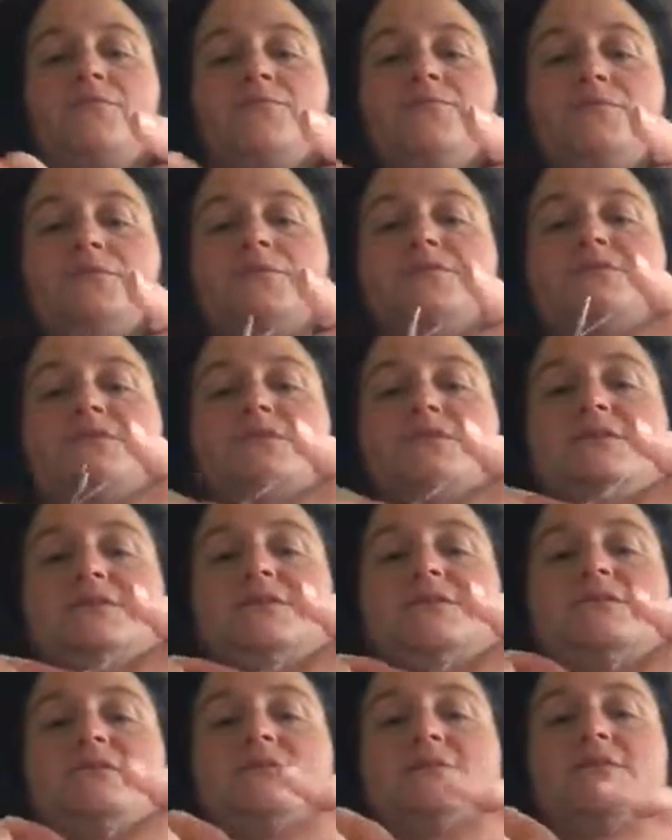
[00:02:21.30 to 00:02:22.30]

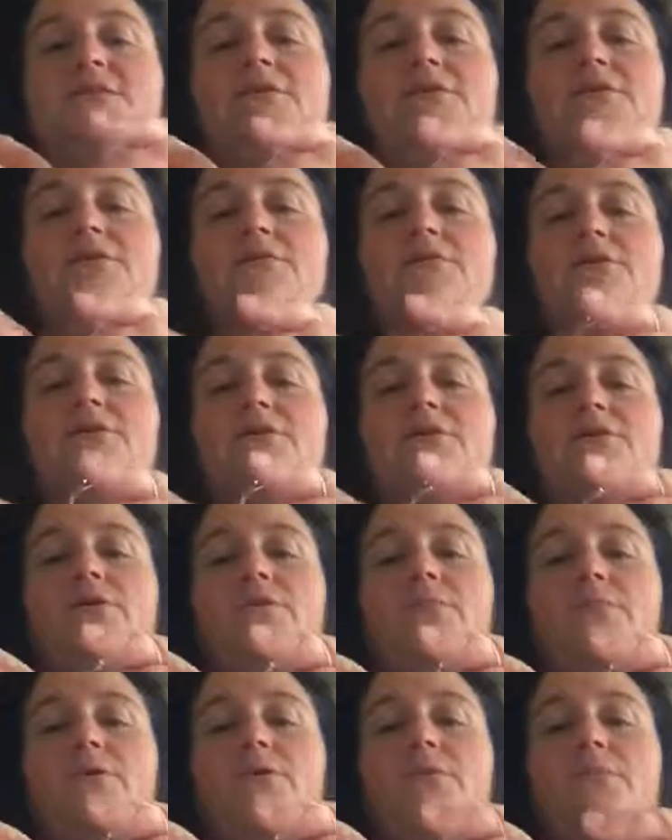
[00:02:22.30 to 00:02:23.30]
versus, you know, here
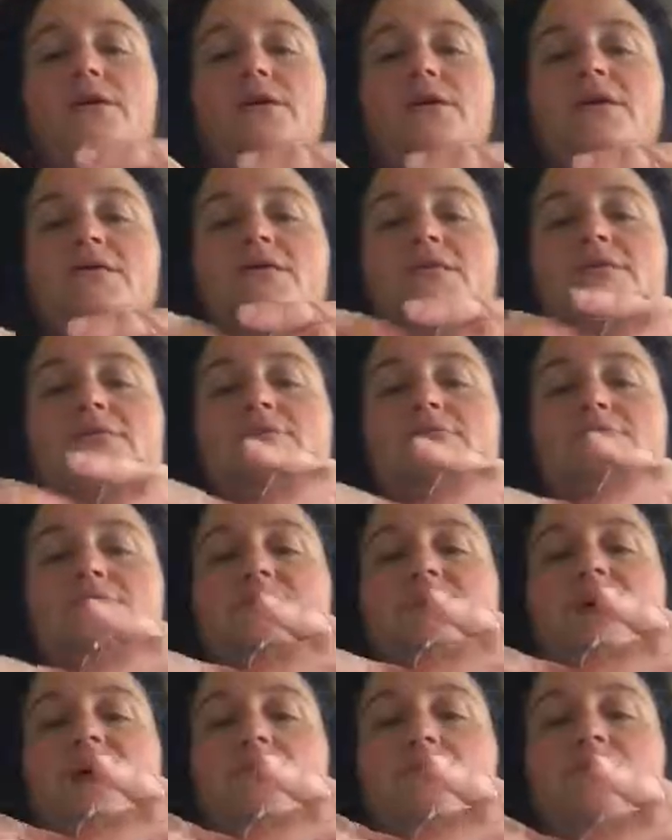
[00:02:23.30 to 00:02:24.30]
I'm making this little
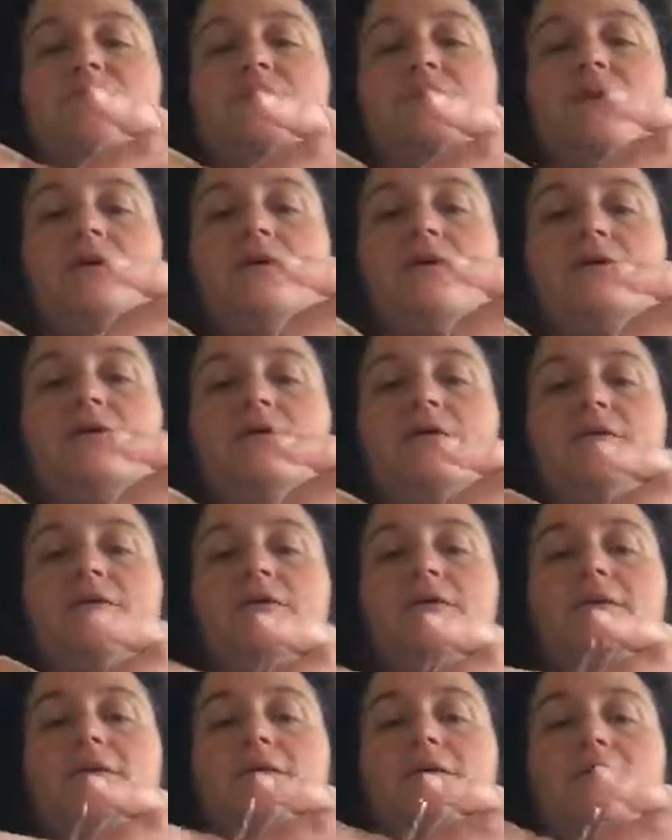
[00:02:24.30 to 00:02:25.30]
top thing,
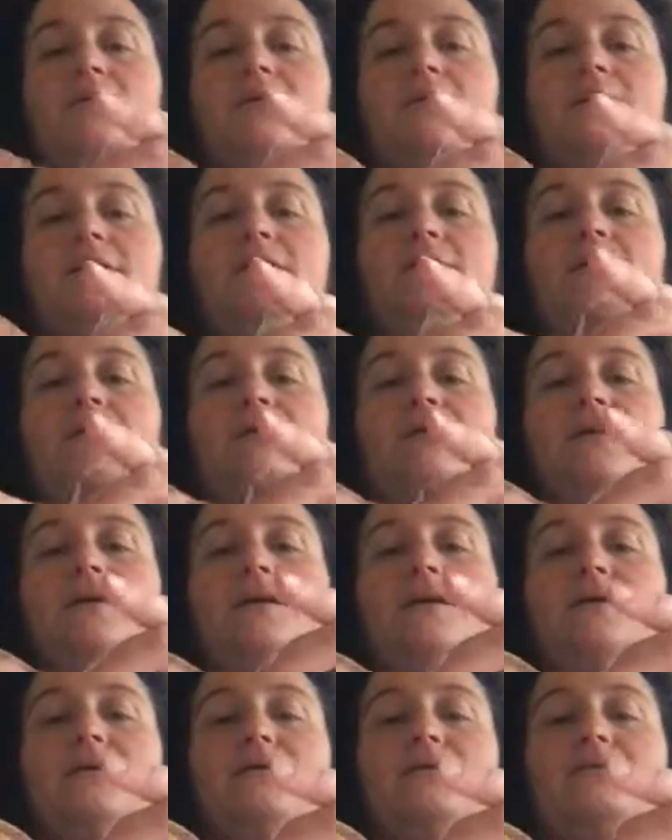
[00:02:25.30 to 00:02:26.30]
okay,
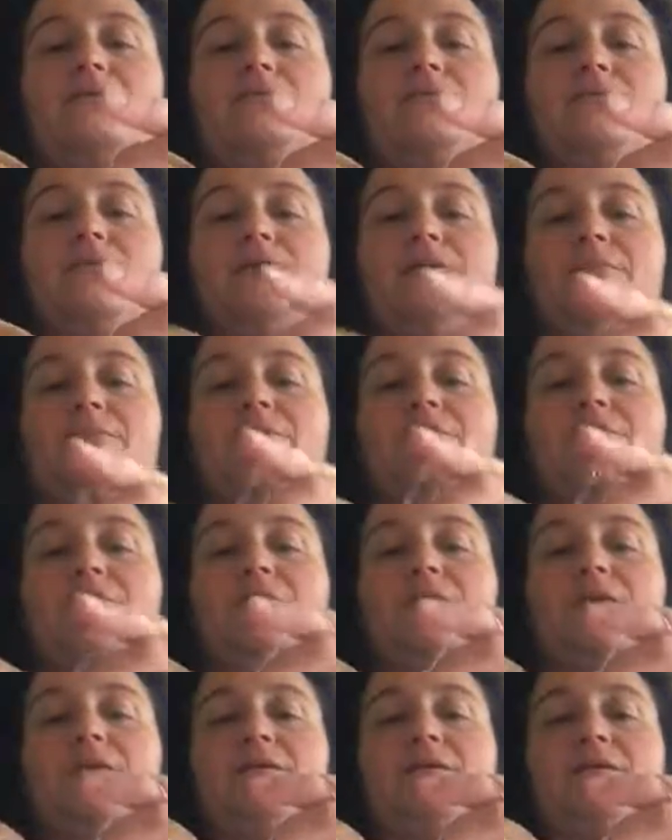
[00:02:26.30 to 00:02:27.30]
and when I'm
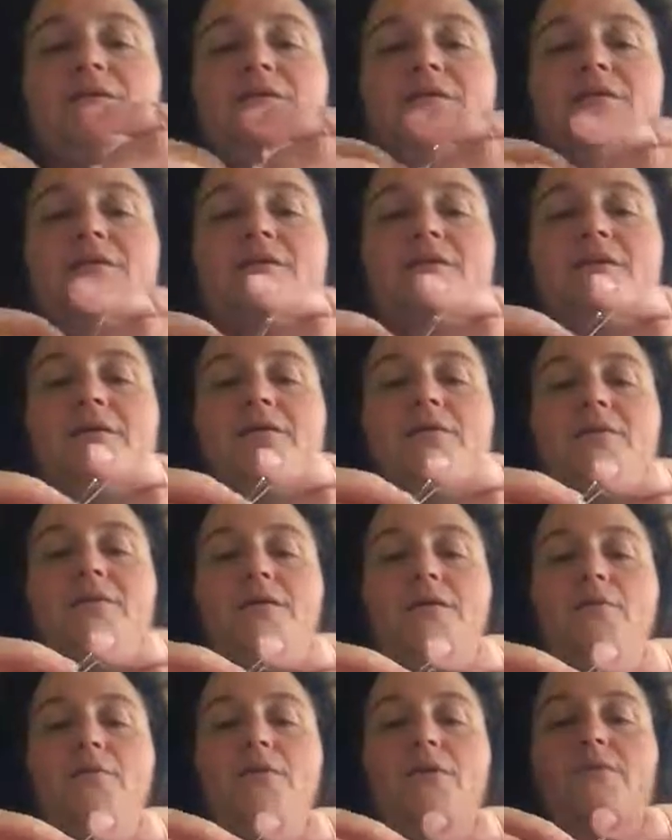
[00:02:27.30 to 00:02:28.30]
done,
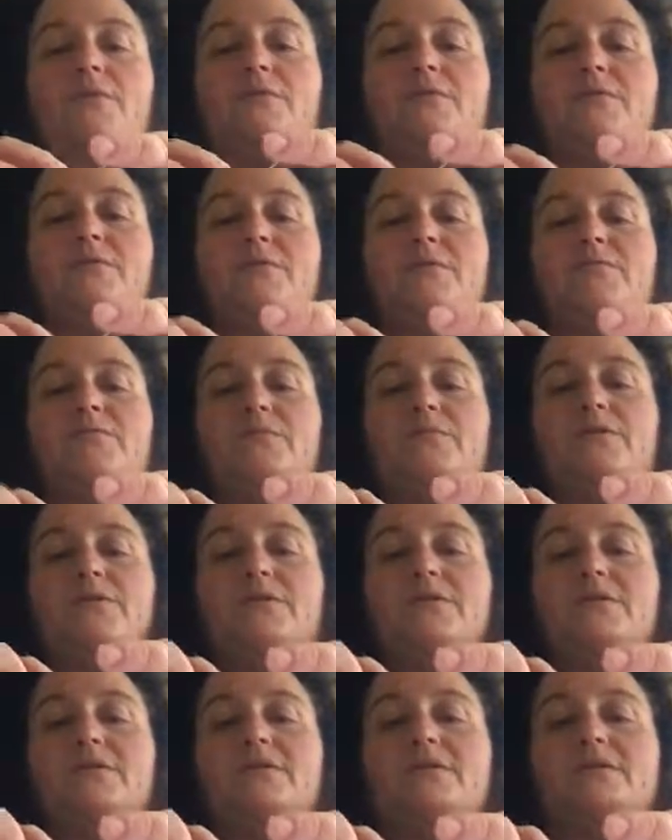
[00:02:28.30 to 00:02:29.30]
I'll probably have
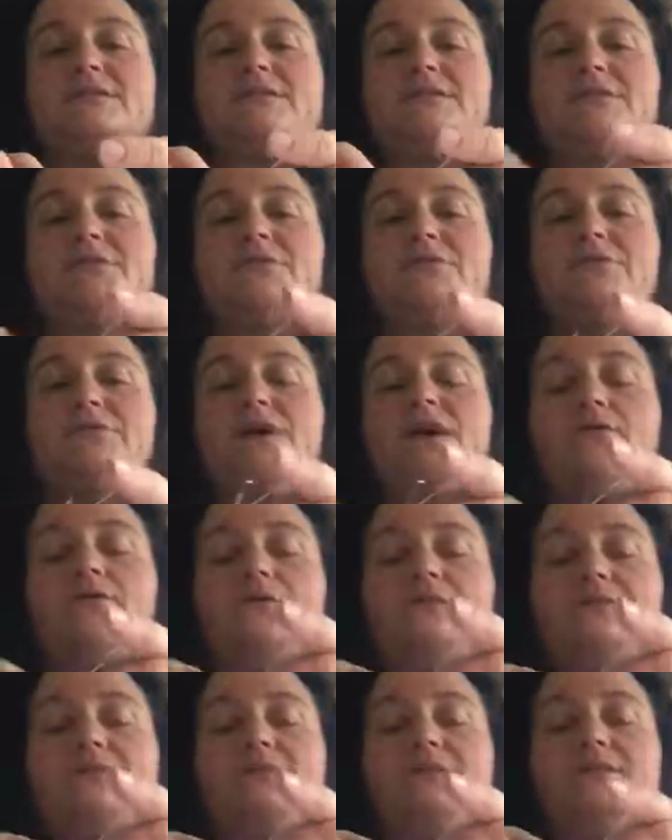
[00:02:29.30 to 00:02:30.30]
put at least 100
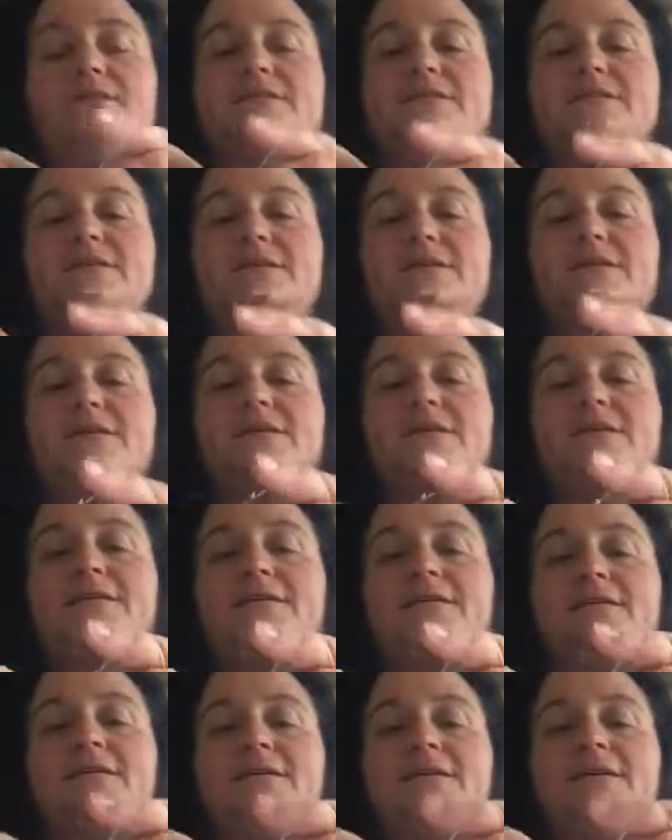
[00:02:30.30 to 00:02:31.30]
hours into this thing,
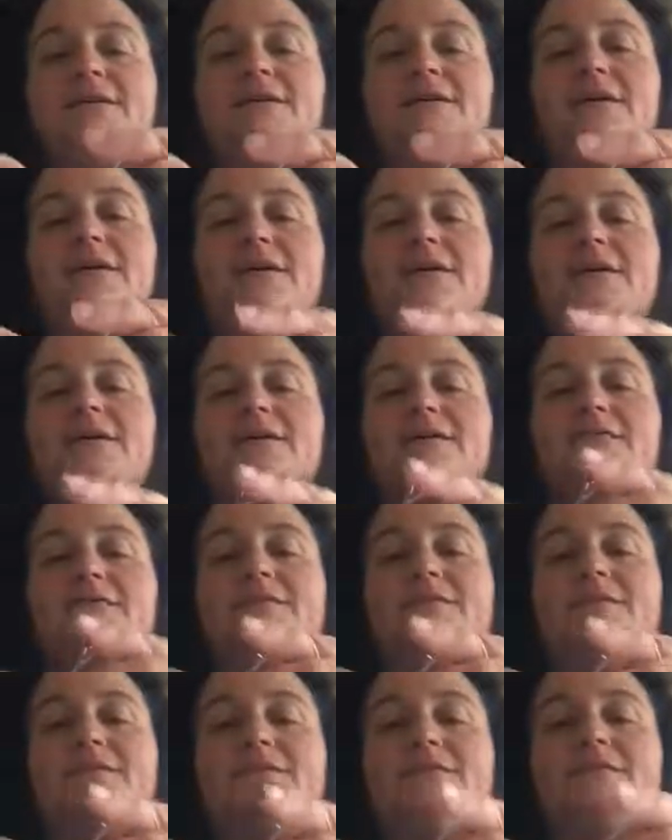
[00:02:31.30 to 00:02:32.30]

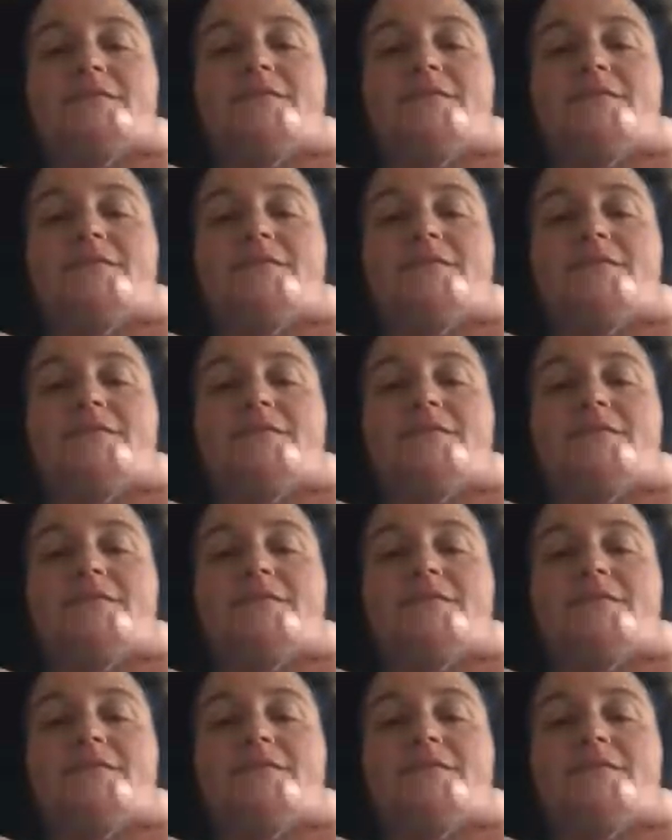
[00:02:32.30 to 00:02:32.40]
and